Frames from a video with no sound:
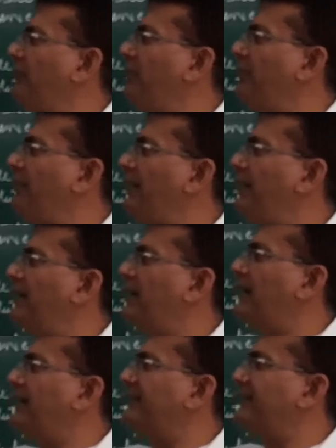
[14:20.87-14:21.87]
prepare
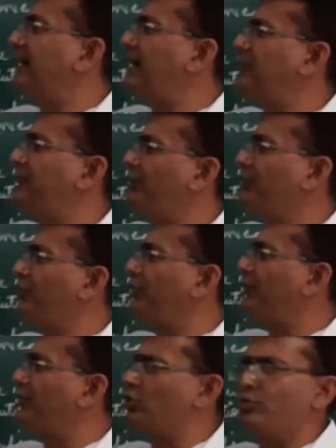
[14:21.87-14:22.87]
a salt solution
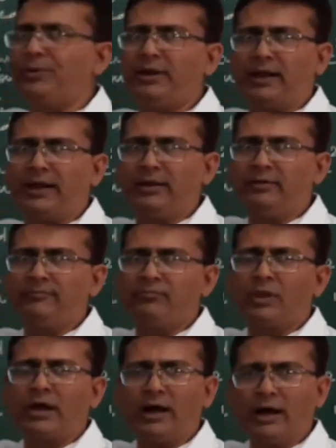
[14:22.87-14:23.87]
of a cupric ion.
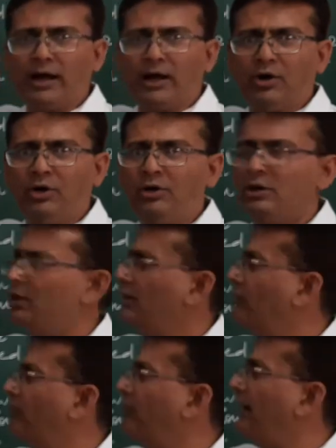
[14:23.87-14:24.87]
How?
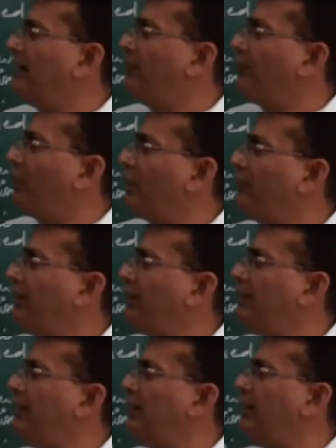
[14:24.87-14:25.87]
By
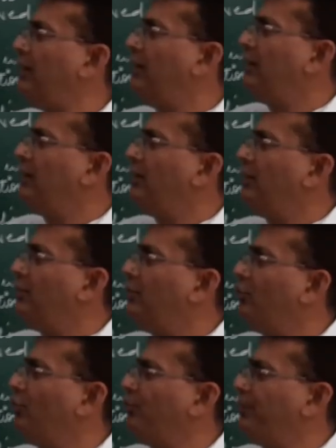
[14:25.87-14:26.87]
dissolving the
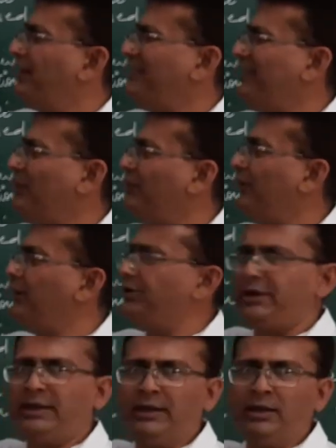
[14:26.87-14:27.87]
cupric
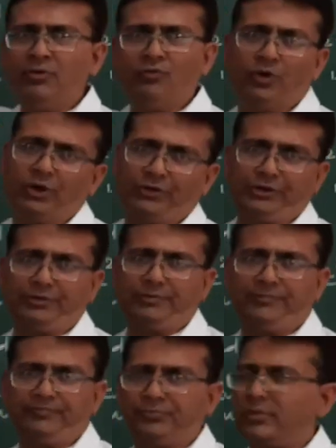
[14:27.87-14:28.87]
sulfate in water.
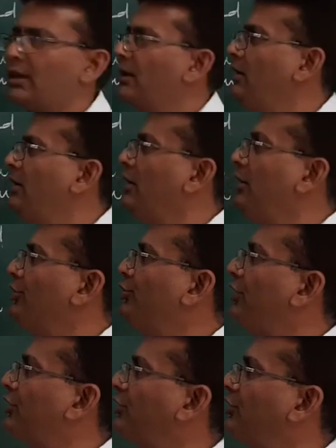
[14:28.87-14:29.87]
To
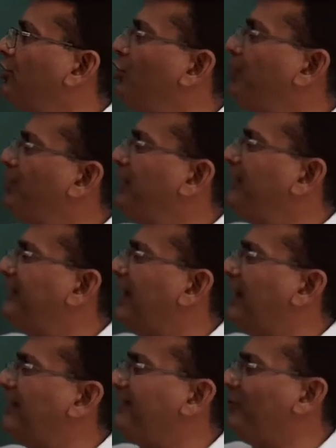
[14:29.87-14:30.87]
the cupric
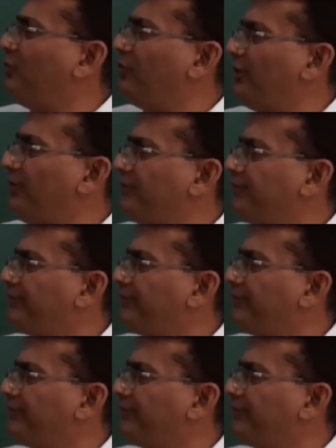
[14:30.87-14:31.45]
salt solution,